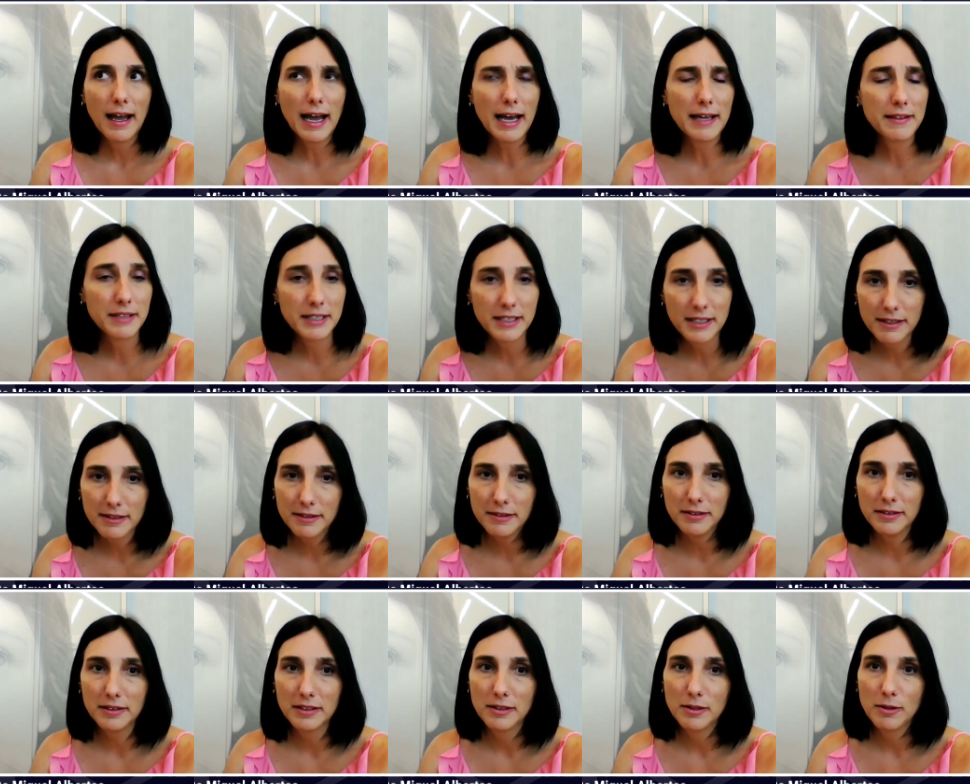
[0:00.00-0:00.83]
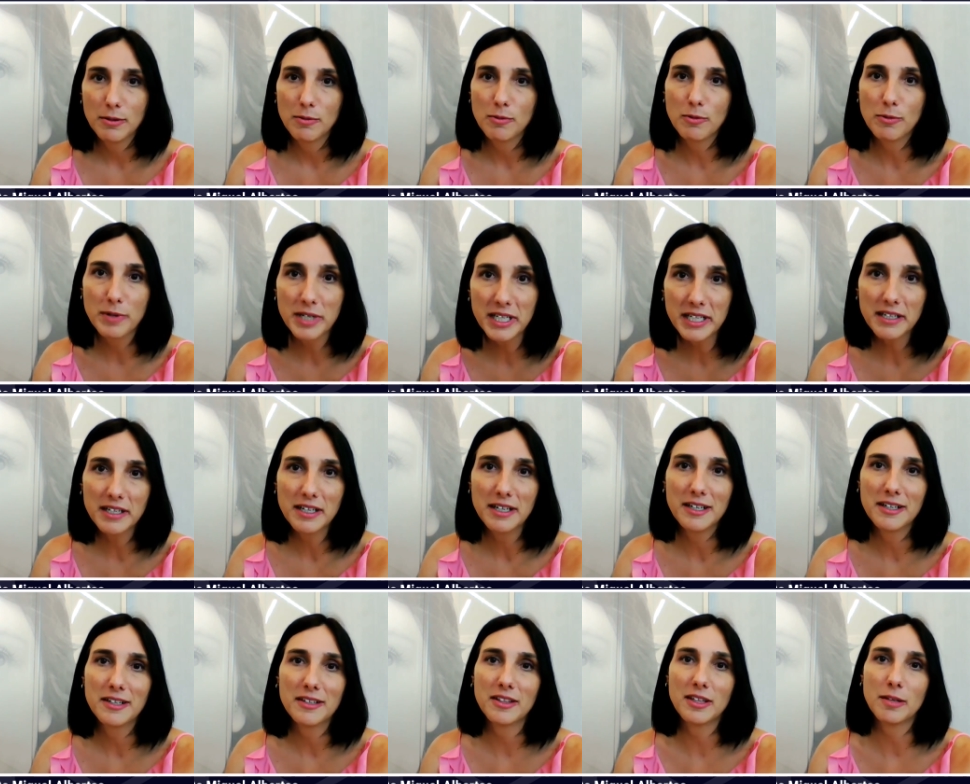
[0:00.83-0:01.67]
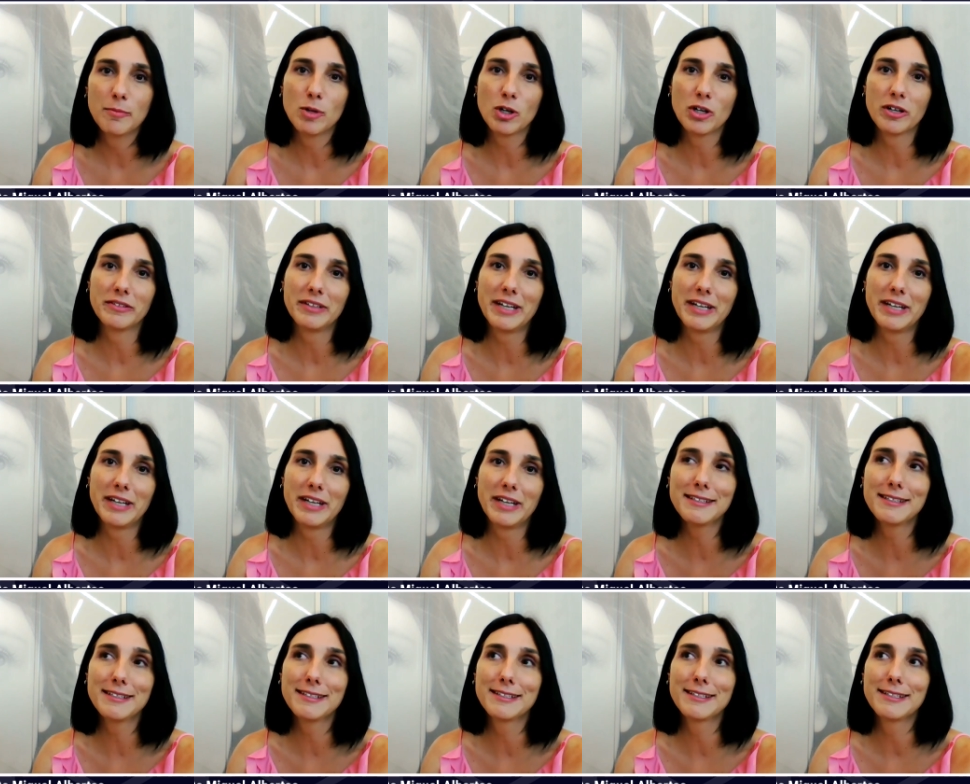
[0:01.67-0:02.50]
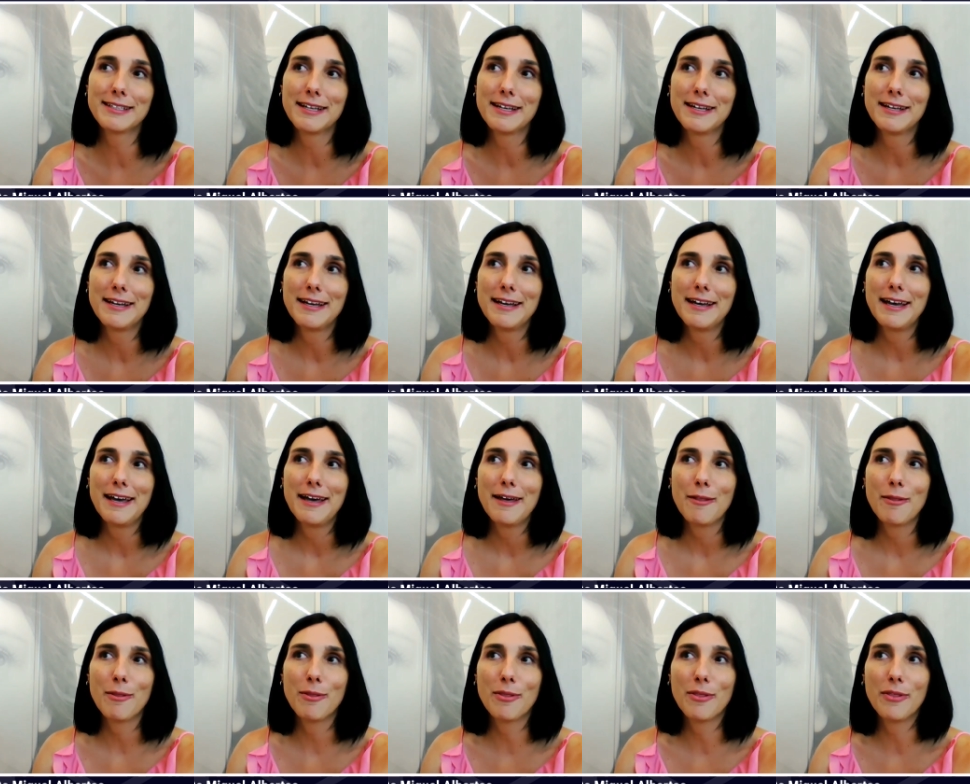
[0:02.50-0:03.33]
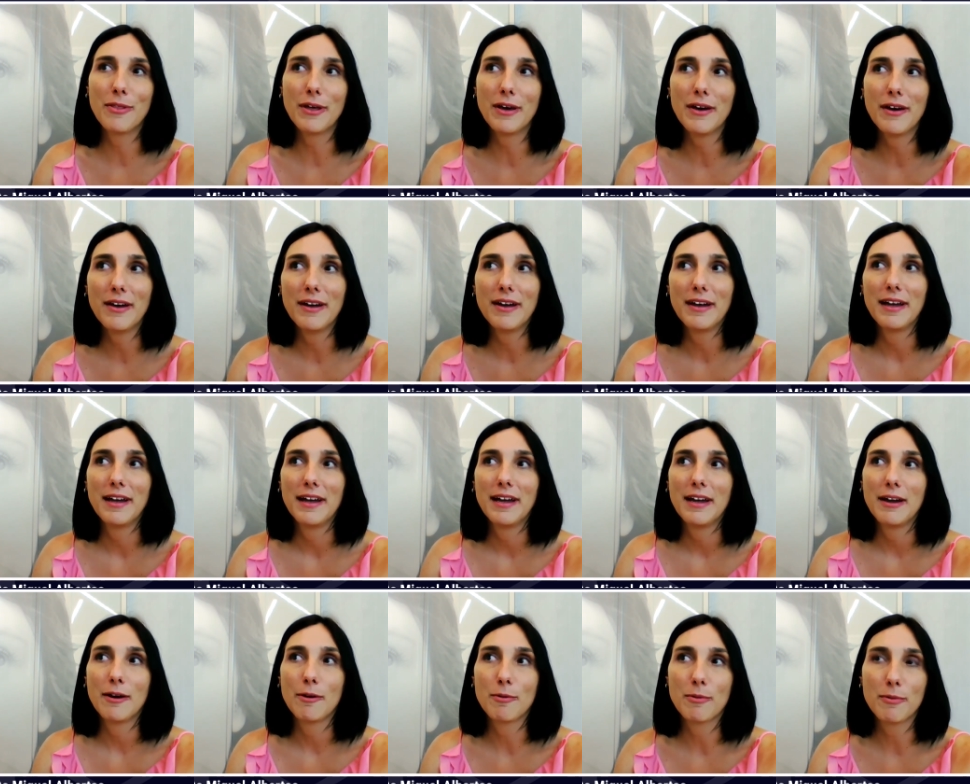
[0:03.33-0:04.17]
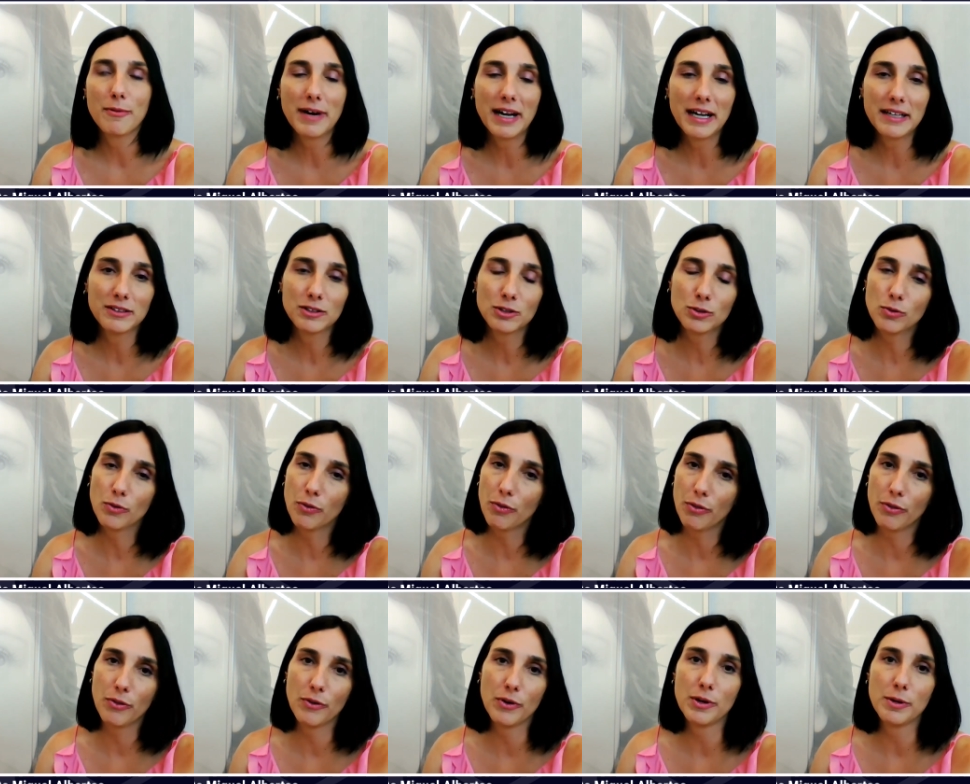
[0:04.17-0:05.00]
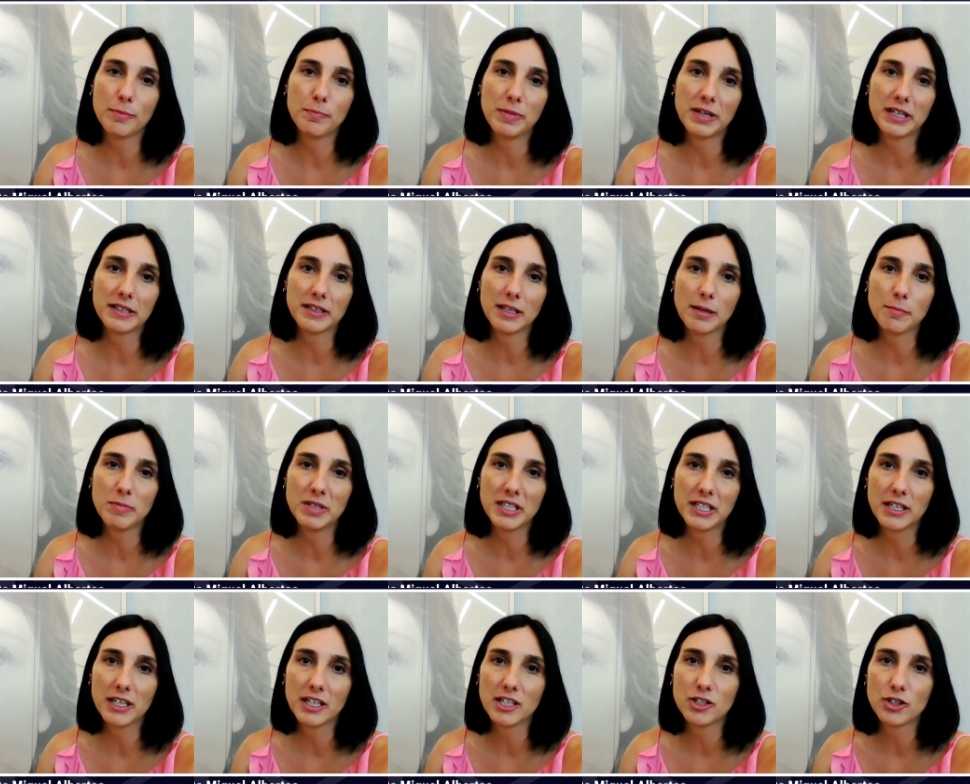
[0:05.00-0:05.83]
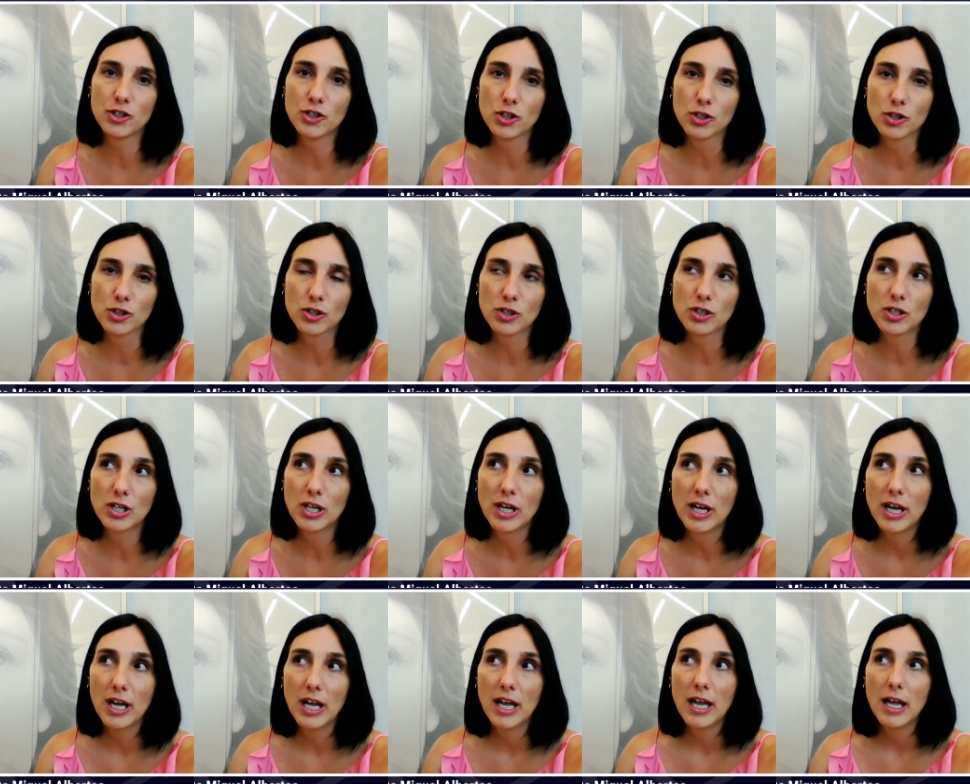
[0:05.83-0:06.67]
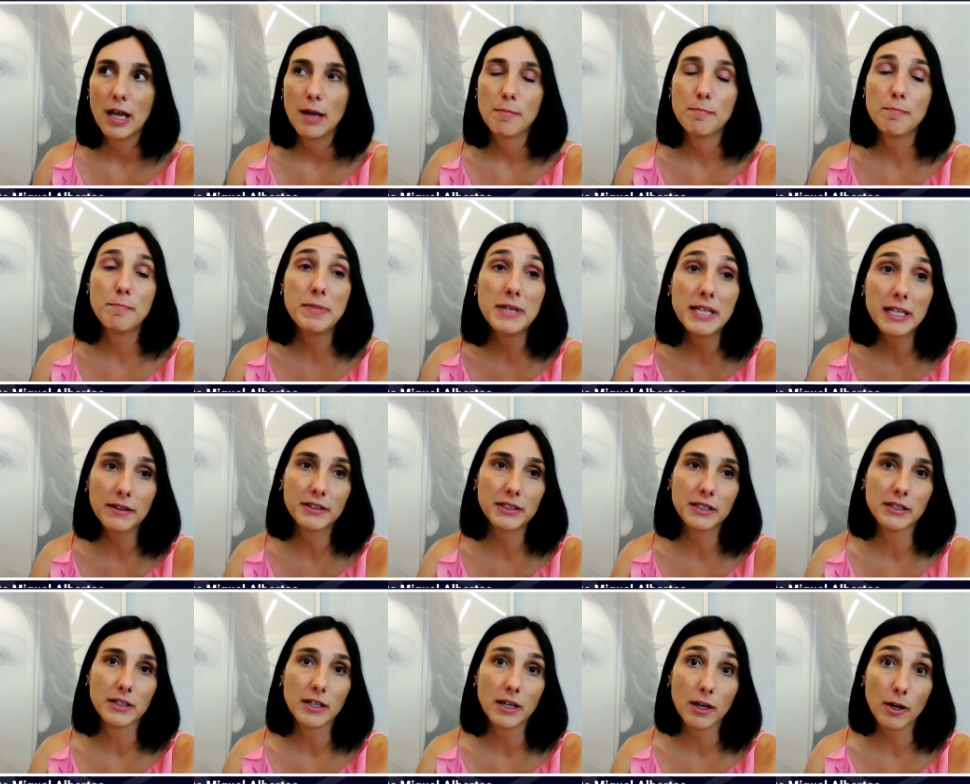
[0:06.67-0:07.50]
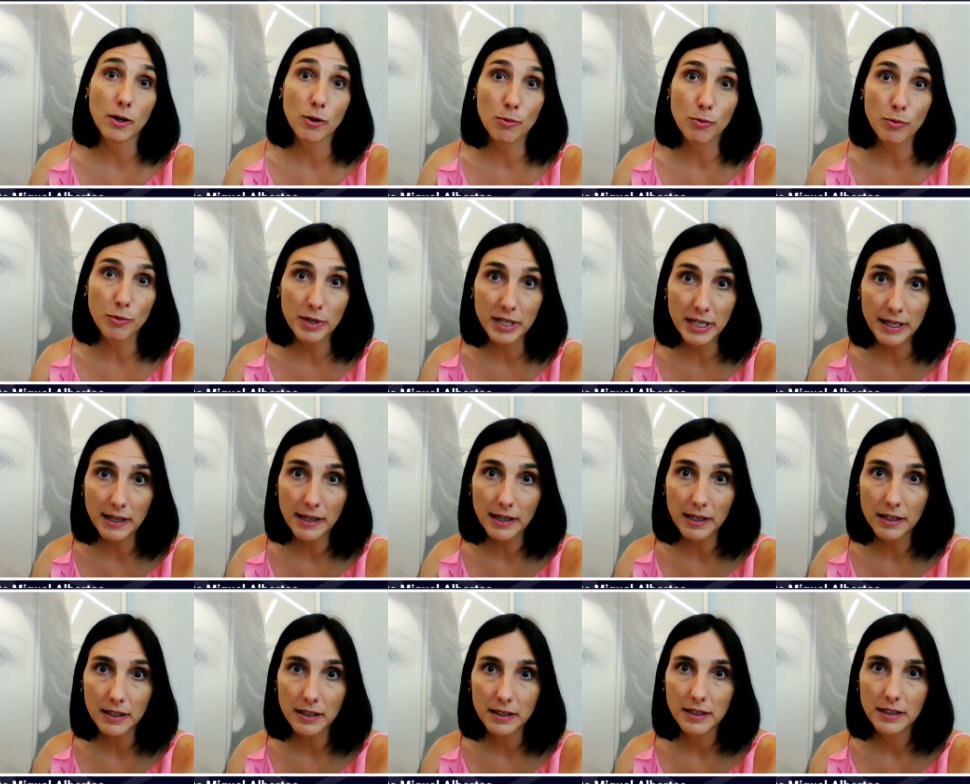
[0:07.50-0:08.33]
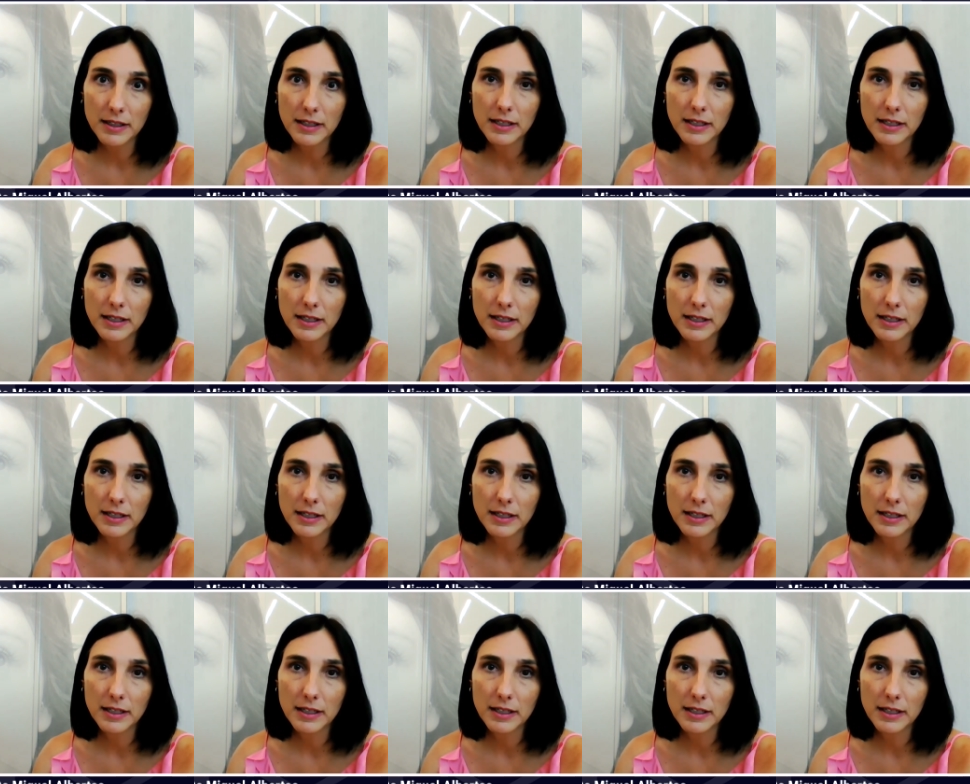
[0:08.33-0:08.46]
At the end, RIC democratizes the RAN to third party applications, building a real